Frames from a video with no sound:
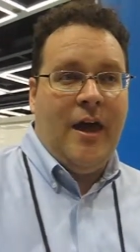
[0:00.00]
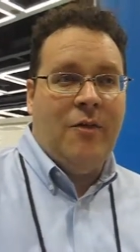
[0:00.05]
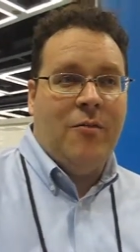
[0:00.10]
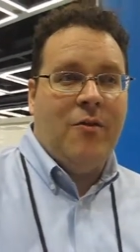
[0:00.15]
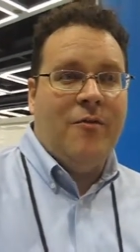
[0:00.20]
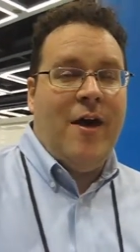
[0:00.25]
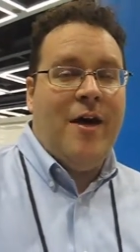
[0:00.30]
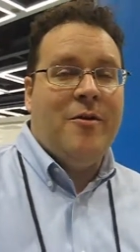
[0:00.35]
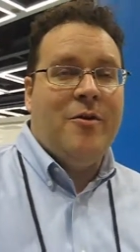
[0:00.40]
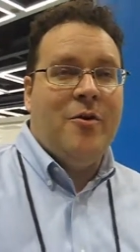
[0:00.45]

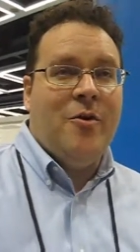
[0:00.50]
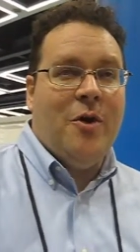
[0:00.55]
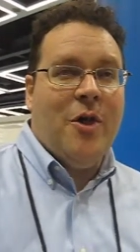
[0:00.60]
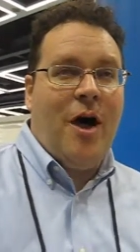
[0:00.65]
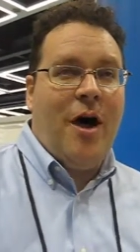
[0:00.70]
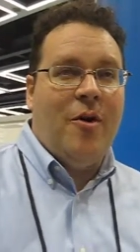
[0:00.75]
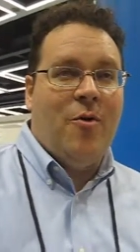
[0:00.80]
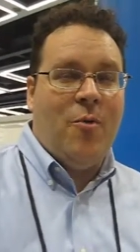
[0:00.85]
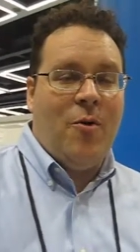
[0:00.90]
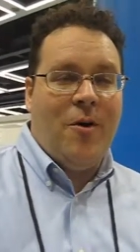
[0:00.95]
And we've had to do a
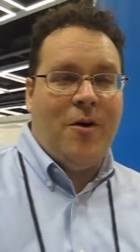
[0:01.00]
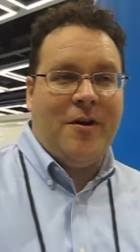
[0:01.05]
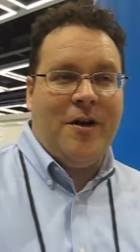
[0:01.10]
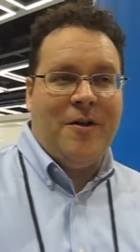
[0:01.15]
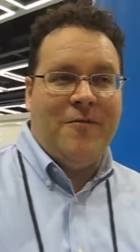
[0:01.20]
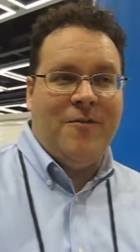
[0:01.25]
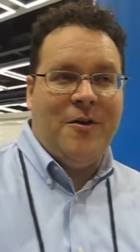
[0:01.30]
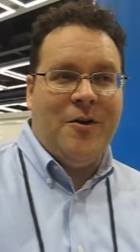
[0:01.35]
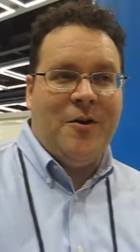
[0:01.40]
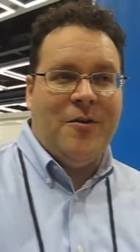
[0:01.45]
lot of work
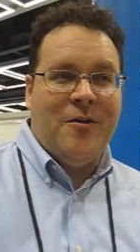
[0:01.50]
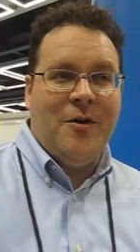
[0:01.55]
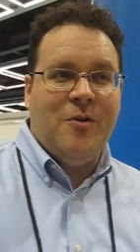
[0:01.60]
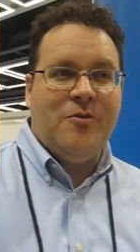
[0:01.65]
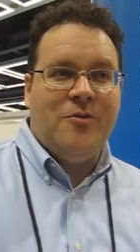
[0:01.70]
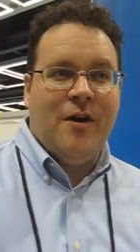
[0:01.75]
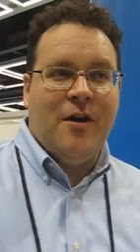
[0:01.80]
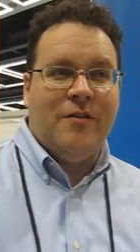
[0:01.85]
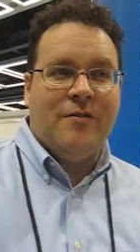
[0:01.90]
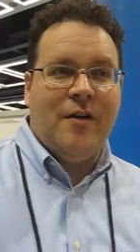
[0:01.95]
kind of figuring
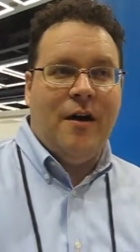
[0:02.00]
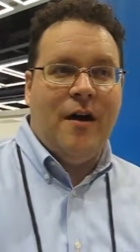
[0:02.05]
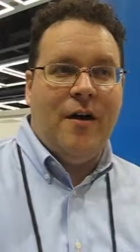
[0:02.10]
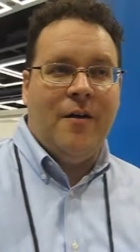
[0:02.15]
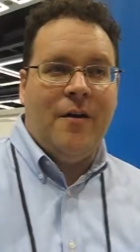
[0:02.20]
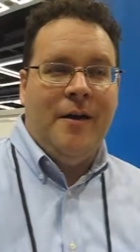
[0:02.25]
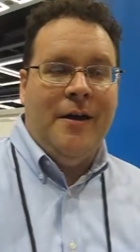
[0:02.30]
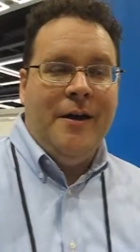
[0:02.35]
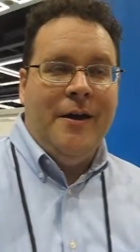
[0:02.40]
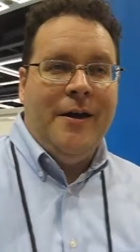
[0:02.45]
those things out.